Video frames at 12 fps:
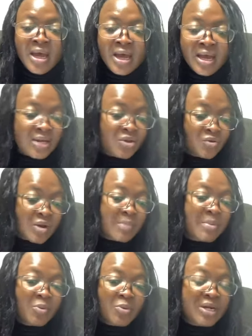Can you
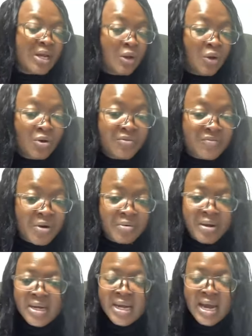come up with a loan for
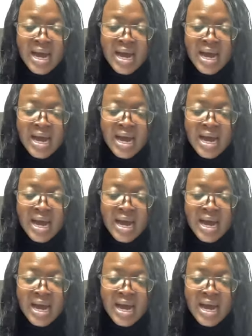it?